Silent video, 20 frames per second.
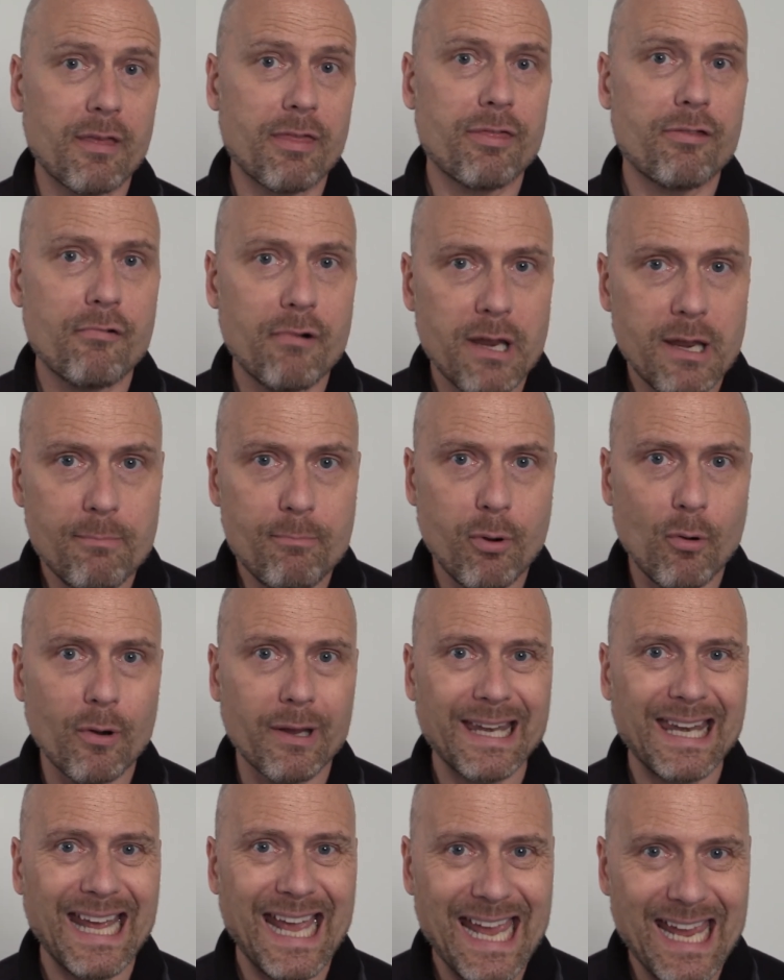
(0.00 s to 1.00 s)

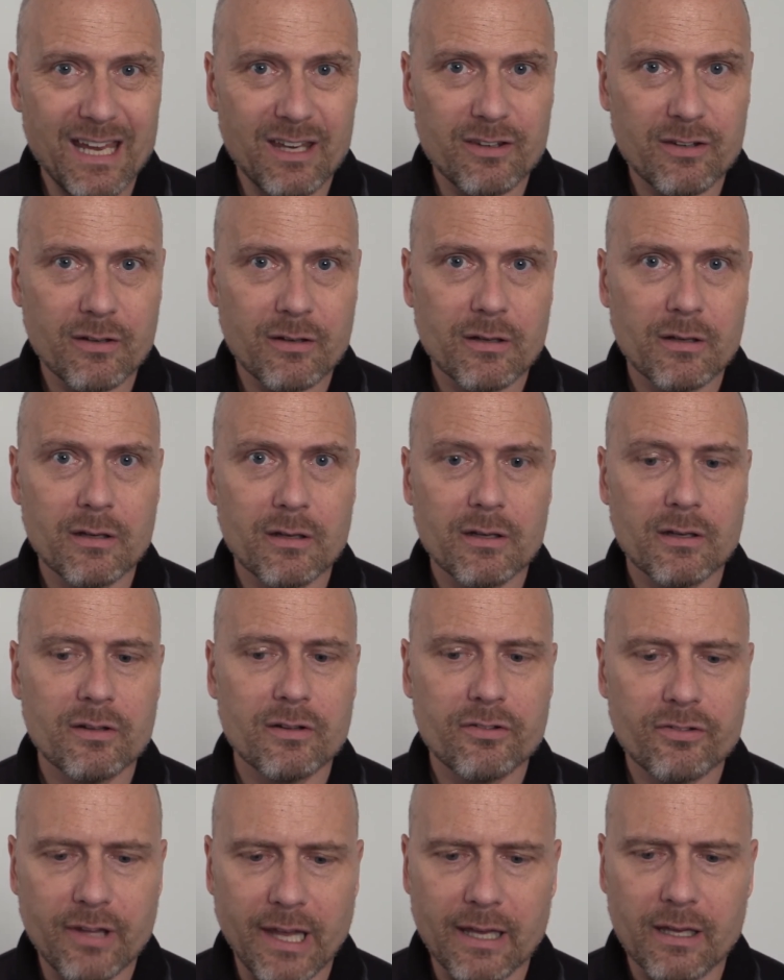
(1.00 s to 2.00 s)
3.8
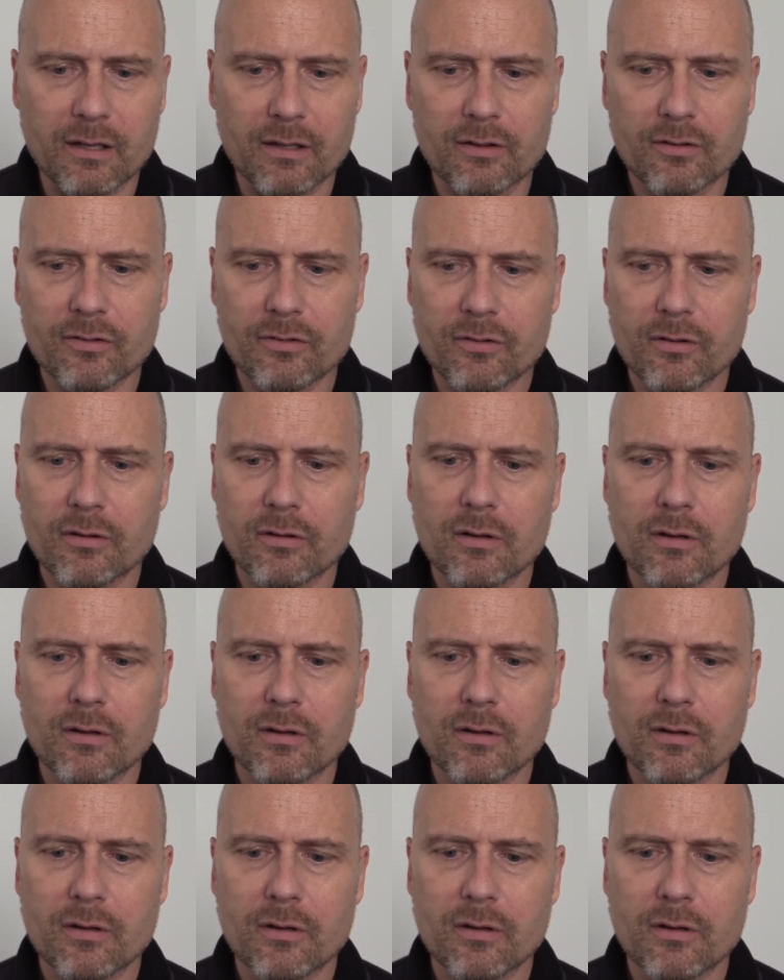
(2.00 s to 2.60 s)
seconds.